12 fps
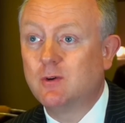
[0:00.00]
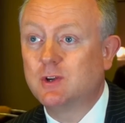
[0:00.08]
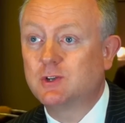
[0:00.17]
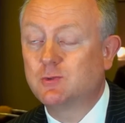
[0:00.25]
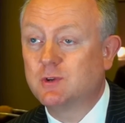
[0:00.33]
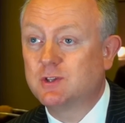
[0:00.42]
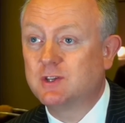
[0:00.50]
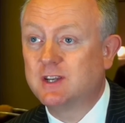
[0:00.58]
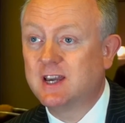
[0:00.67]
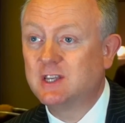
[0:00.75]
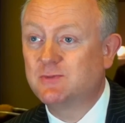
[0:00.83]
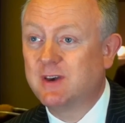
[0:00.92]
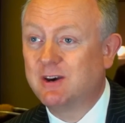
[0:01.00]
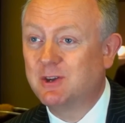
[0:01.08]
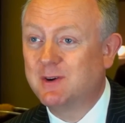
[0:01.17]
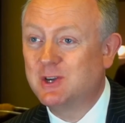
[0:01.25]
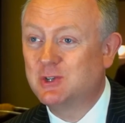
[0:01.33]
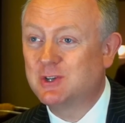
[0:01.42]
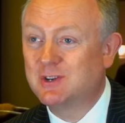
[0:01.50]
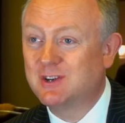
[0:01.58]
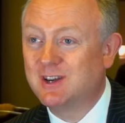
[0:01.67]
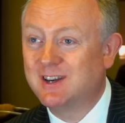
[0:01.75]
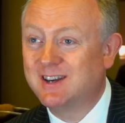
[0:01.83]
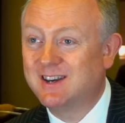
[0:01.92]
which with today's
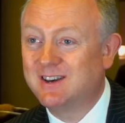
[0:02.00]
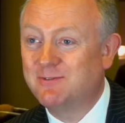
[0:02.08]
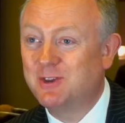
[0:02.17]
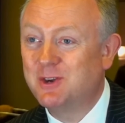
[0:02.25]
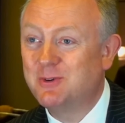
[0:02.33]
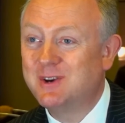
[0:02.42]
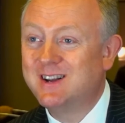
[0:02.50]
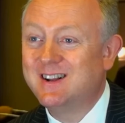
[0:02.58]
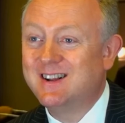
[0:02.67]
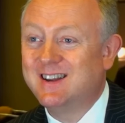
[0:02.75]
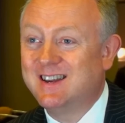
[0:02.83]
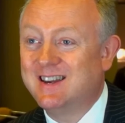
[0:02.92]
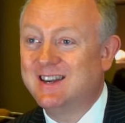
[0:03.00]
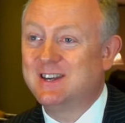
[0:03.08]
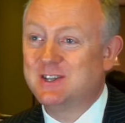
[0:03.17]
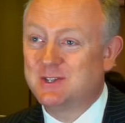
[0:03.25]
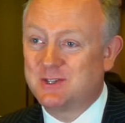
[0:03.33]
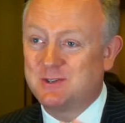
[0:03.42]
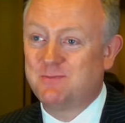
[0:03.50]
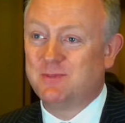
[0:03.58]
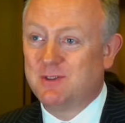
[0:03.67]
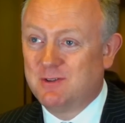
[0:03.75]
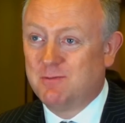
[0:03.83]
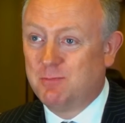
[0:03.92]
valuation view is
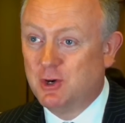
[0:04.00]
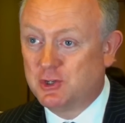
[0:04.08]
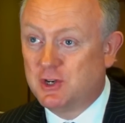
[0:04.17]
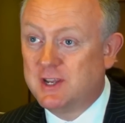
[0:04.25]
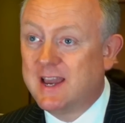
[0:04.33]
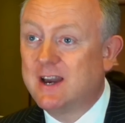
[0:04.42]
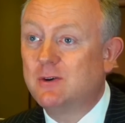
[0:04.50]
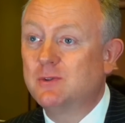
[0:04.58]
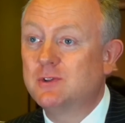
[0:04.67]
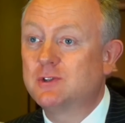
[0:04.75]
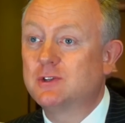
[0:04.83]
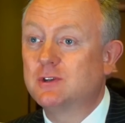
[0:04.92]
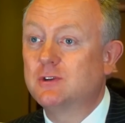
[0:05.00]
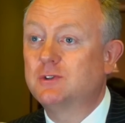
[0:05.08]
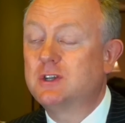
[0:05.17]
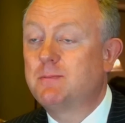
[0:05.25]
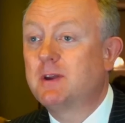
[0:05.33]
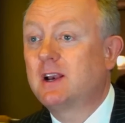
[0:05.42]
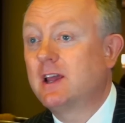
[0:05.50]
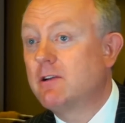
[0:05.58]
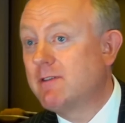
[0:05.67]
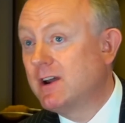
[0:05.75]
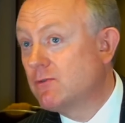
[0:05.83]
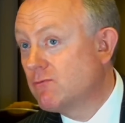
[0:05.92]
pushed down to typically
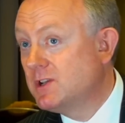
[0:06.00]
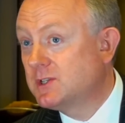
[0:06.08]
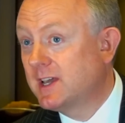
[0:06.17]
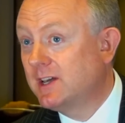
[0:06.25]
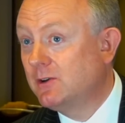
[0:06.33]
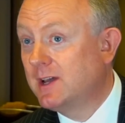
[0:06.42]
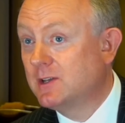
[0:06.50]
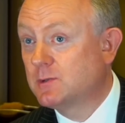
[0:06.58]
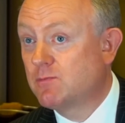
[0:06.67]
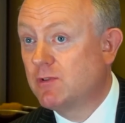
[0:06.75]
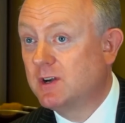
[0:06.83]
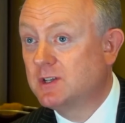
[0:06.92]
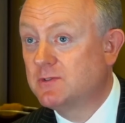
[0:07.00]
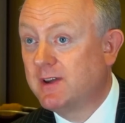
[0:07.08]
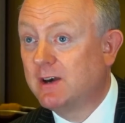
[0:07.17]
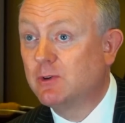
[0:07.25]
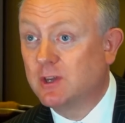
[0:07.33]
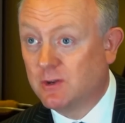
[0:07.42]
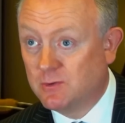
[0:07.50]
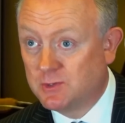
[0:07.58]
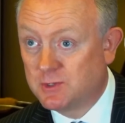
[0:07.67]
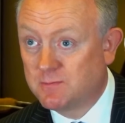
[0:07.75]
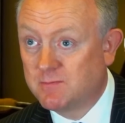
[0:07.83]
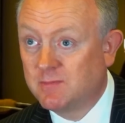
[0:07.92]
around resale house price
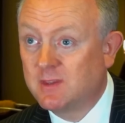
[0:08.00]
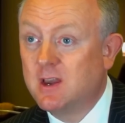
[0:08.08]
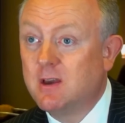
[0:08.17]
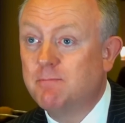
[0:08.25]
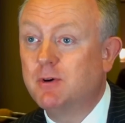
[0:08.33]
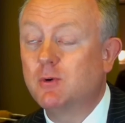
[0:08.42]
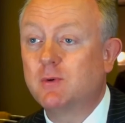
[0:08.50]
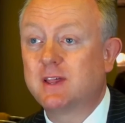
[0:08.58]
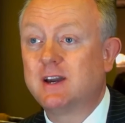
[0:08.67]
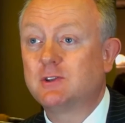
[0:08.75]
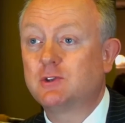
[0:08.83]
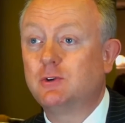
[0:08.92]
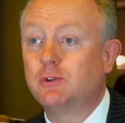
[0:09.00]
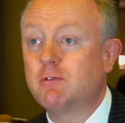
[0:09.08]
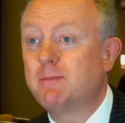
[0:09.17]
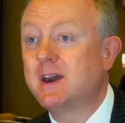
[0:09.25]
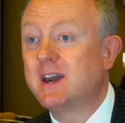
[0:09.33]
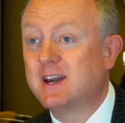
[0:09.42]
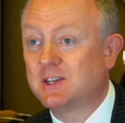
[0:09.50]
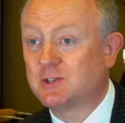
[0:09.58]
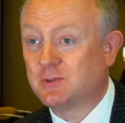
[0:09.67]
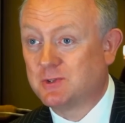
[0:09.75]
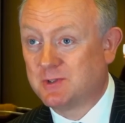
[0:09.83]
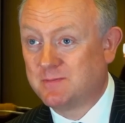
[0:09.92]
values, but without all the repair
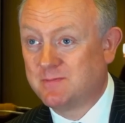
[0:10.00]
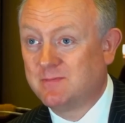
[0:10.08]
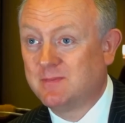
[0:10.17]
hassles.